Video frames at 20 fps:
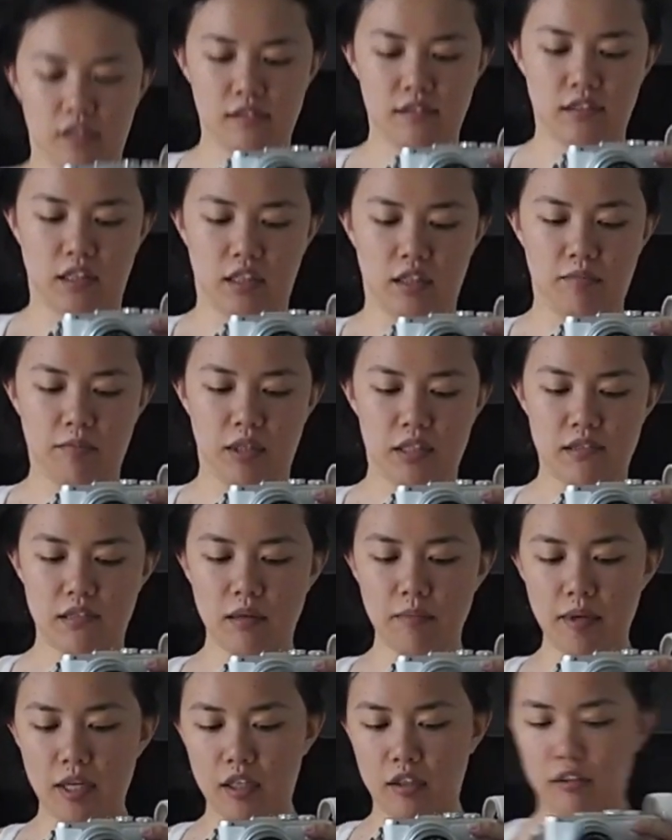suck in my
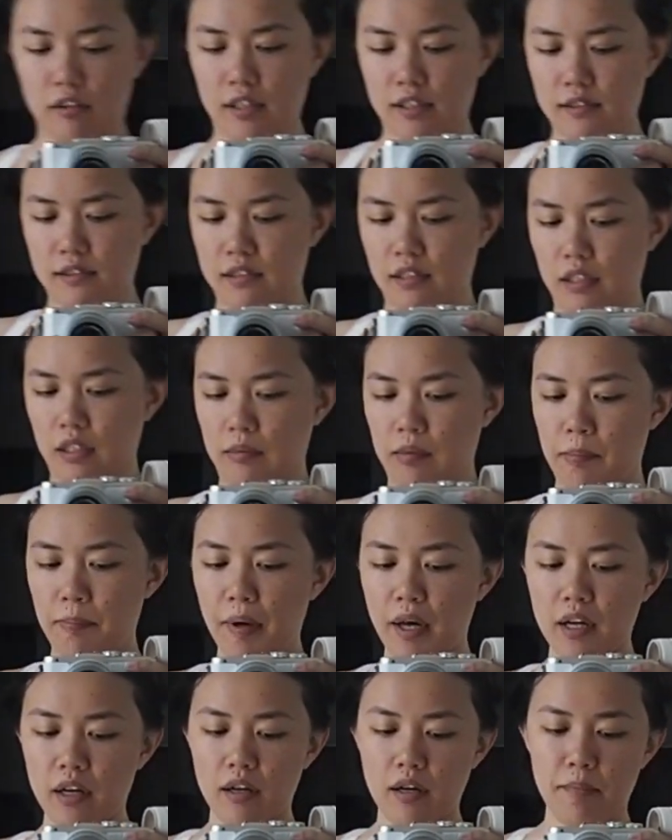stomach, you can see a little bit
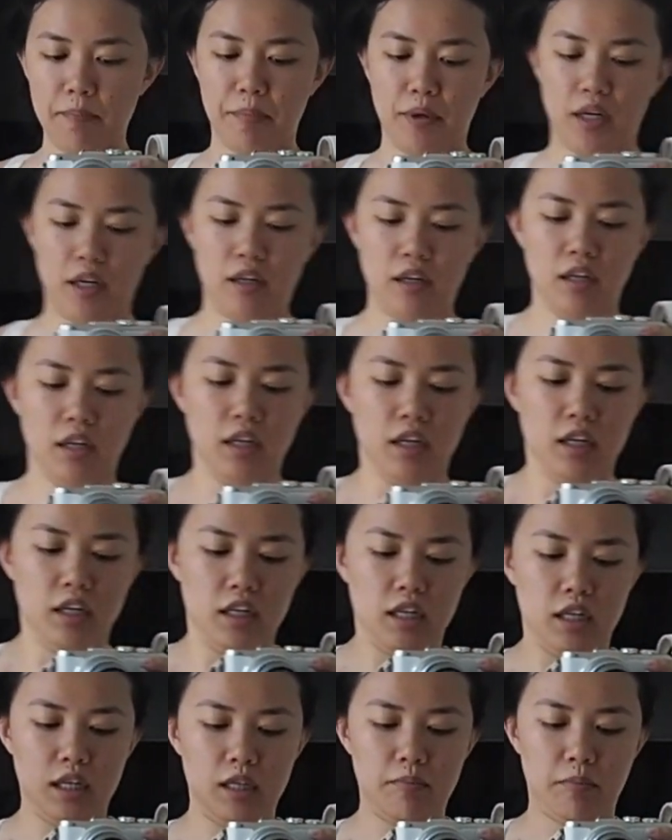better, but
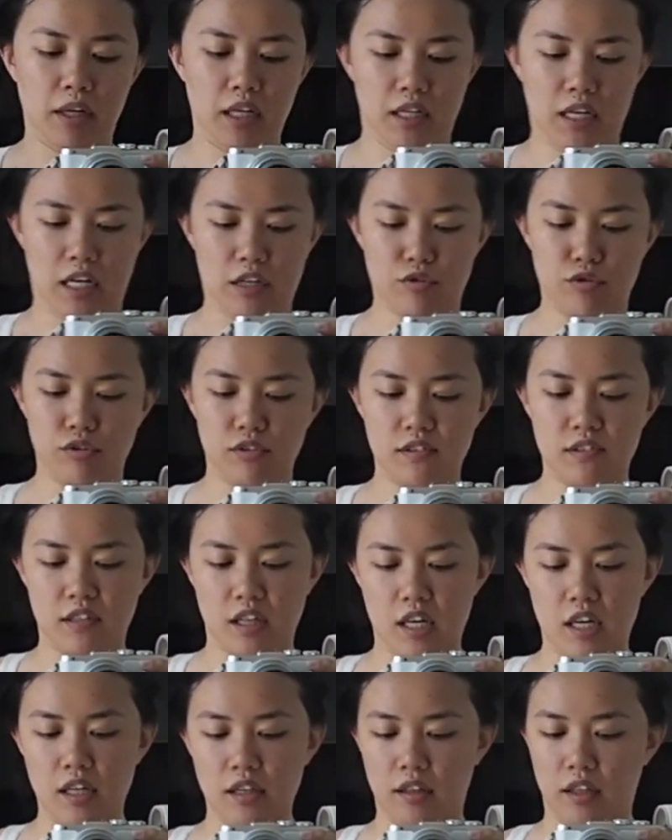in my natural
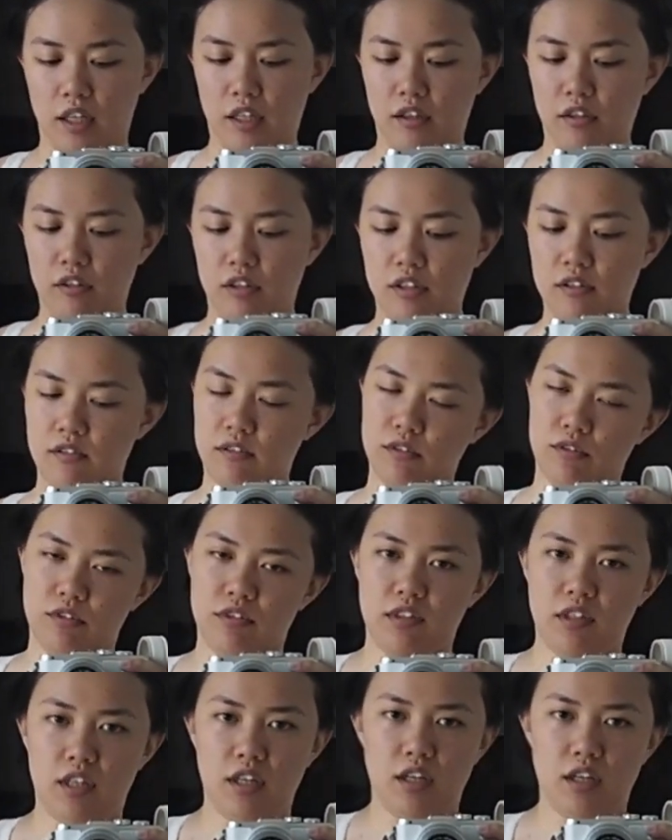state, like you can still see